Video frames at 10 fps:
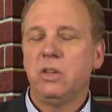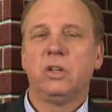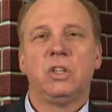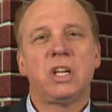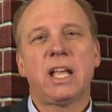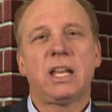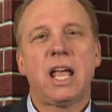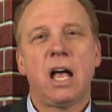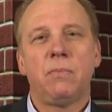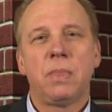You can check it
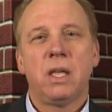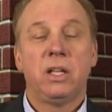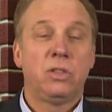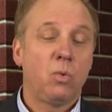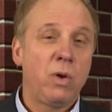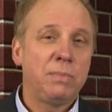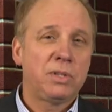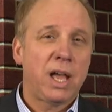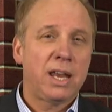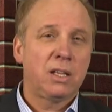out at the
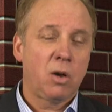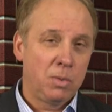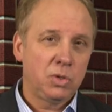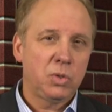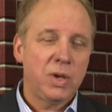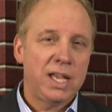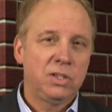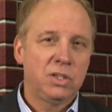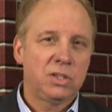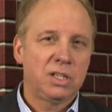website
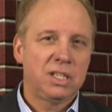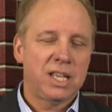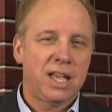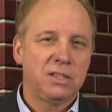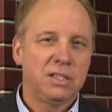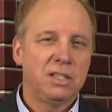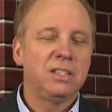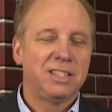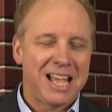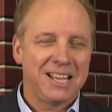
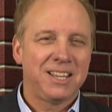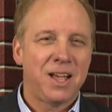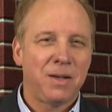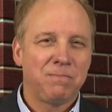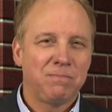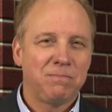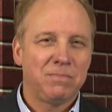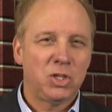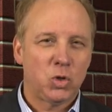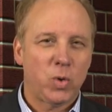commercialagentsuccess.com.
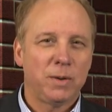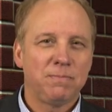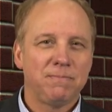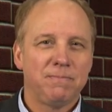Enjoy.